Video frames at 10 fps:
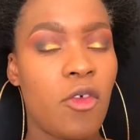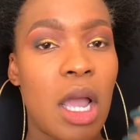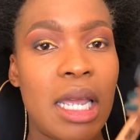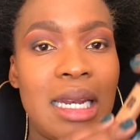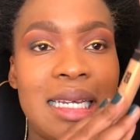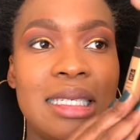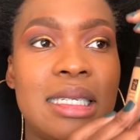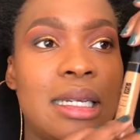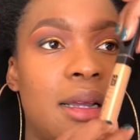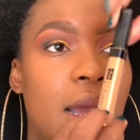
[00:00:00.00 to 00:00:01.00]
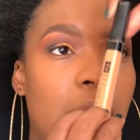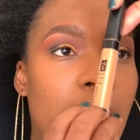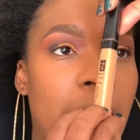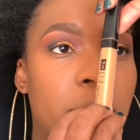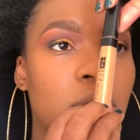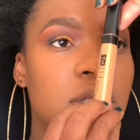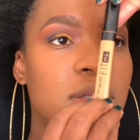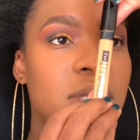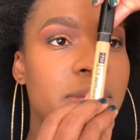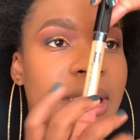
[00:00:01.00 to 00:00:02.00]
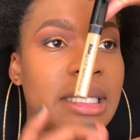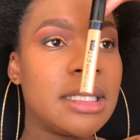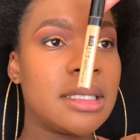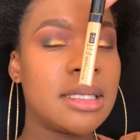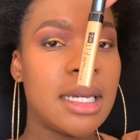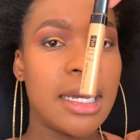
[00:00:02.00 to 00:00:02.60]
highlighting, I bought this Maybelline